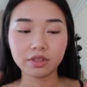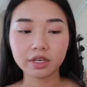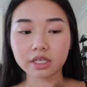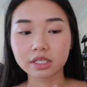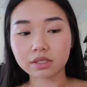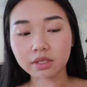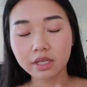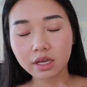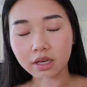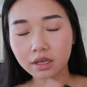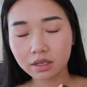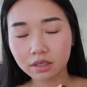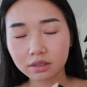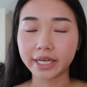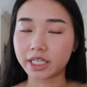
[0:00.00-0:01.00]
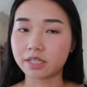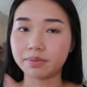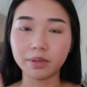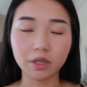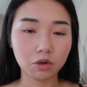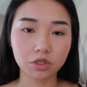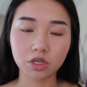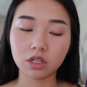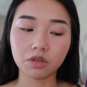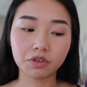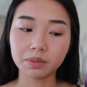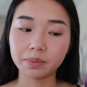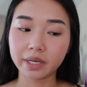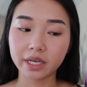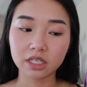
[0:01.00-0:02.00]
This thing explodes all over
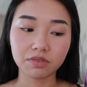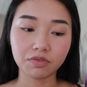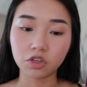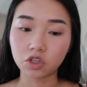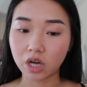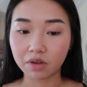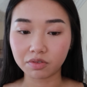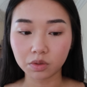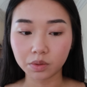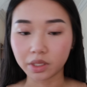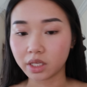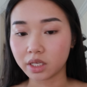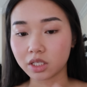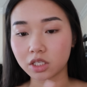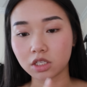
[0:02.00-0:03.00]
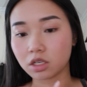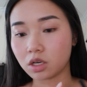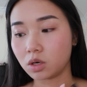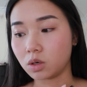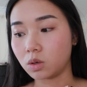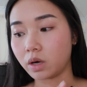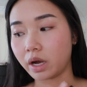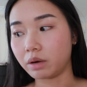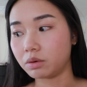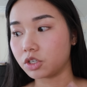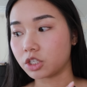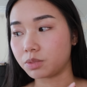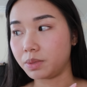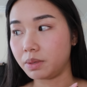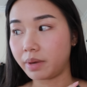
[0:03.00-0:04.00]
the place if you travel with it, so I would
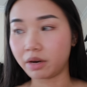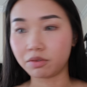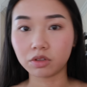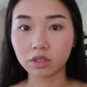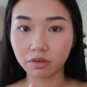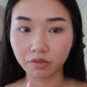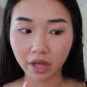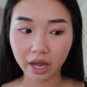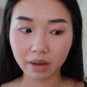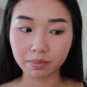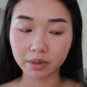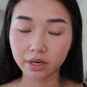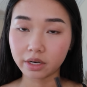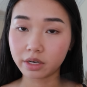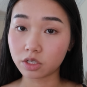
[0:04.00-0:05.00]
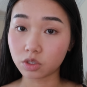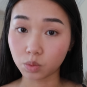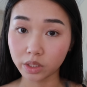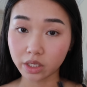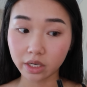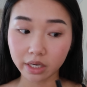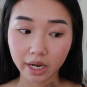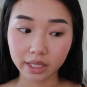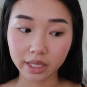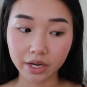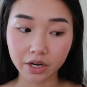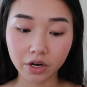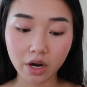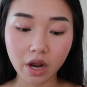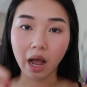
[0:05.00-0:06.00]
just be mindful of that, but it is a really good eyeliner.